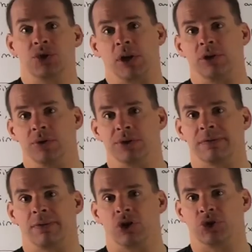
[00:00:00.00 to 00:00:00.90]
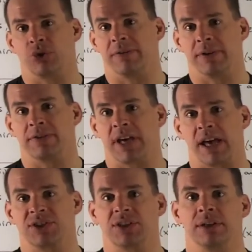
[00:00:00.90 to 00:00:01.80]
so I can use the first derivative
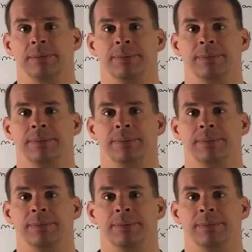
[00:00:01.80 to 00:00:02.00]
test.